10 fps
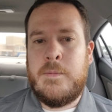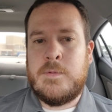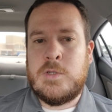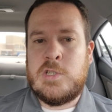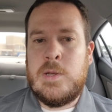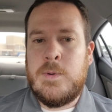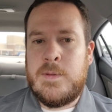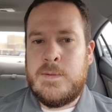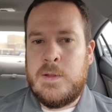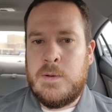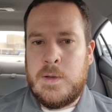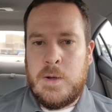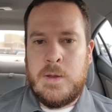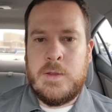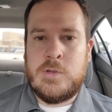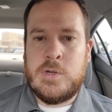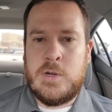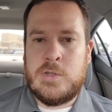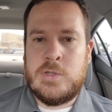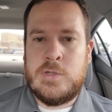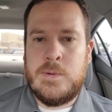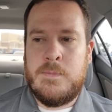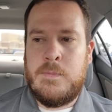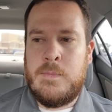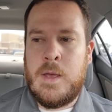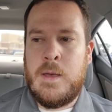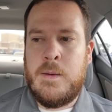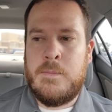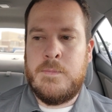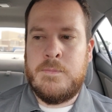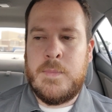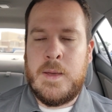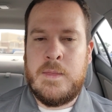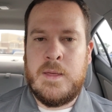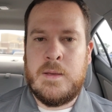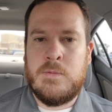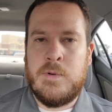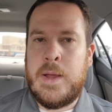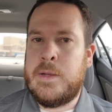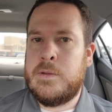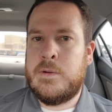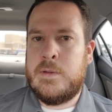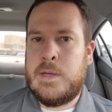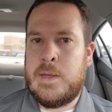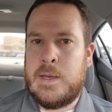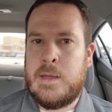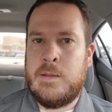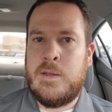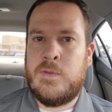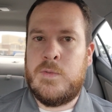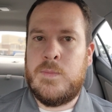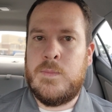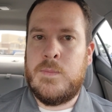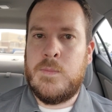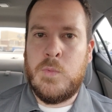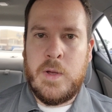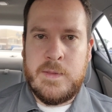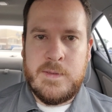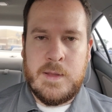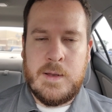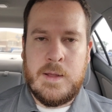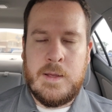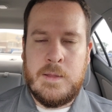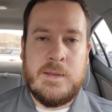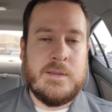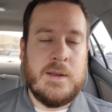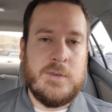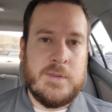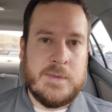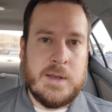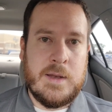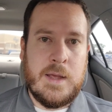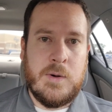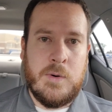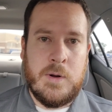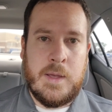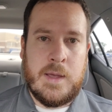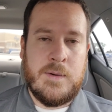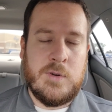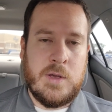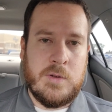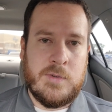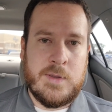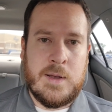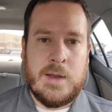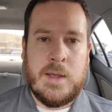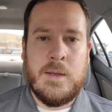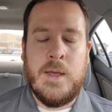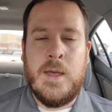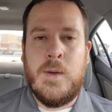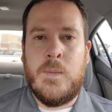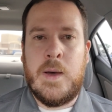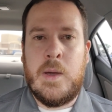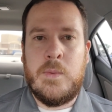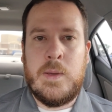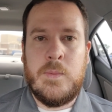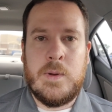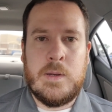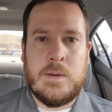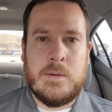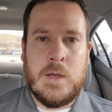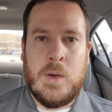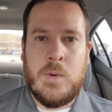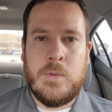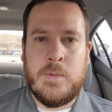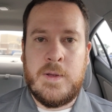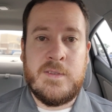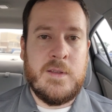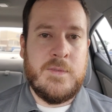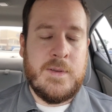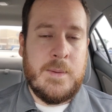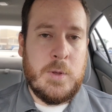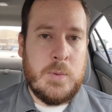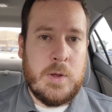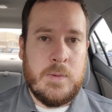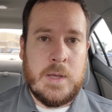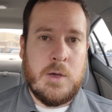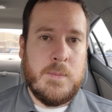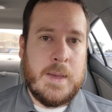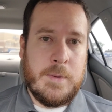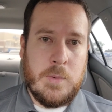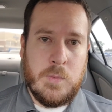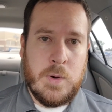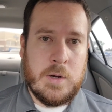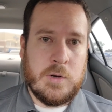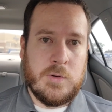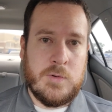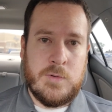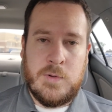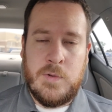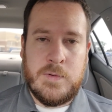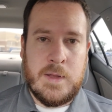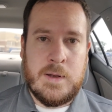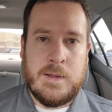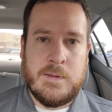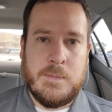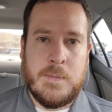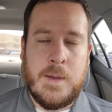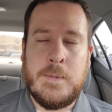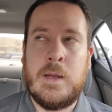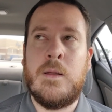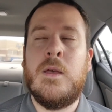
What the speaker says: she would still go to the church, I think regularly, like at least one Sunday, at least every Sunday, or like every other Sunday, while we wouldn't go. The rest of the family would only go maybe 1 or 2 Sundays. I mean,